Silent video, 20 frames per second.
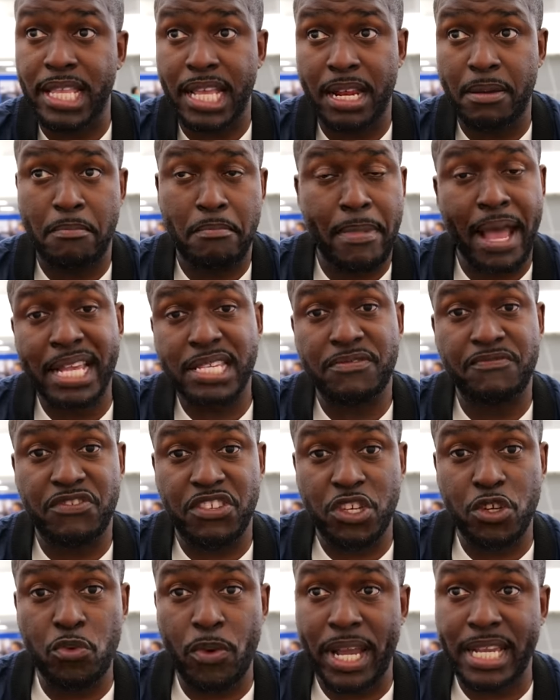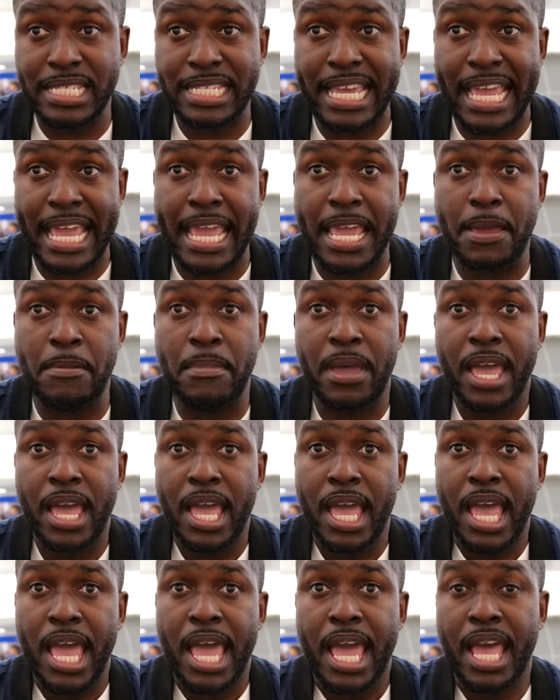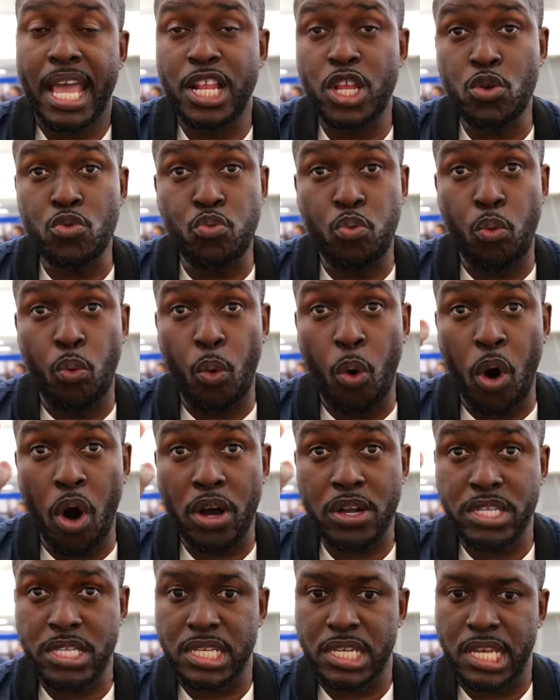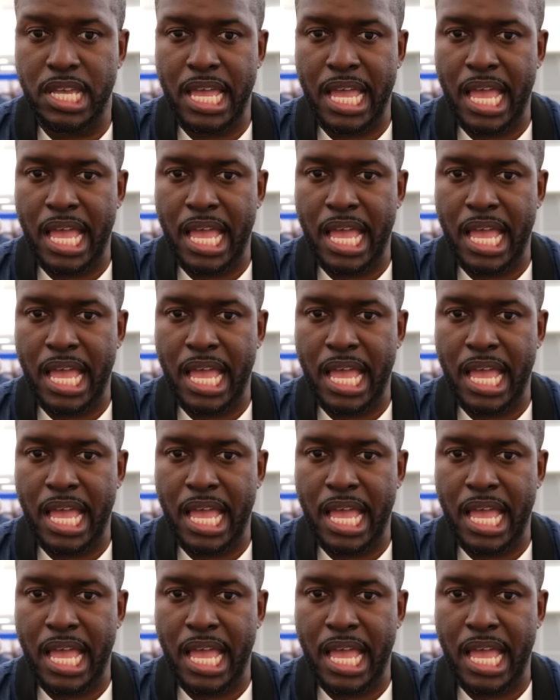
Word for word: and then a massive T Rex came and it walked